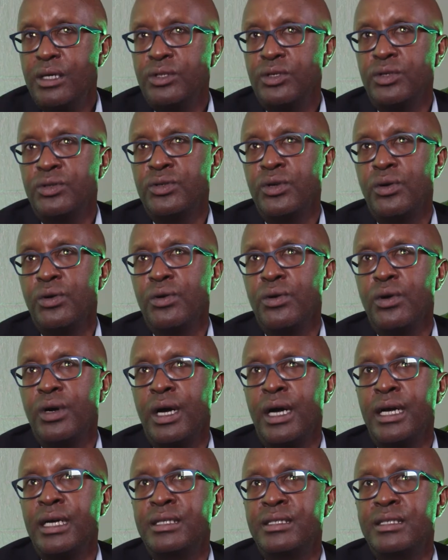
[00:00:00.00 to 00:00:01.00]
Yeah. So
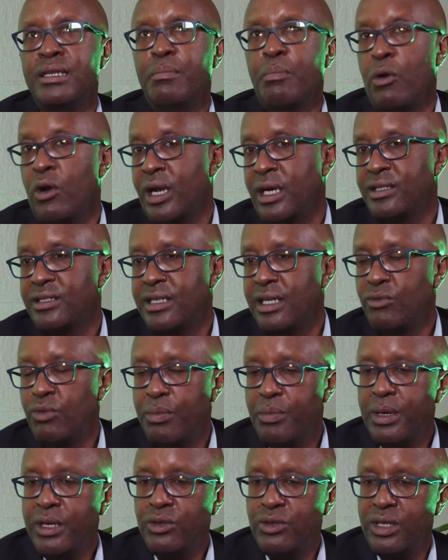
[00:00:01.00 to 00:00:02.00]
it's the products that
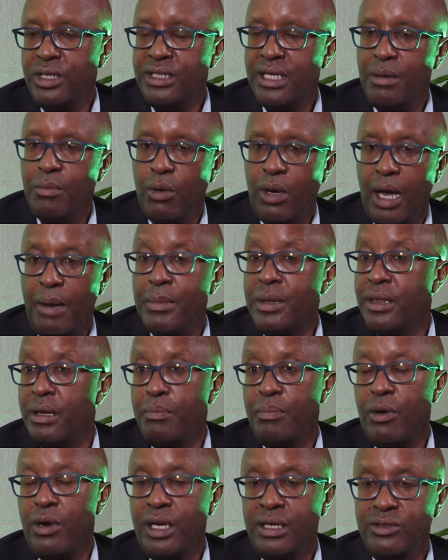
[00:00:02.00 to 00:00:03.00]
we bring to the table. I mean,
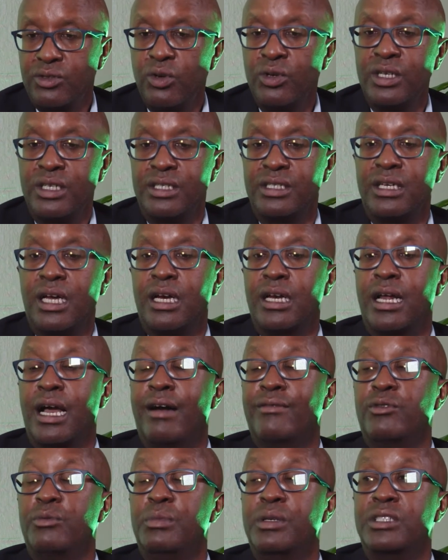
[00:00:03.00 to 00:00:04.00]
the products don't necessarily
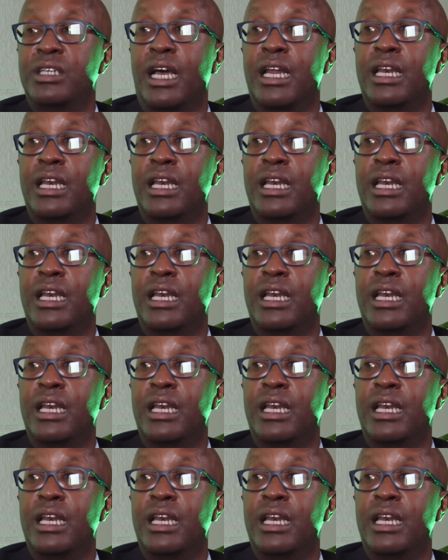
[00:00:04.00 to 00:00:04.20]
have to be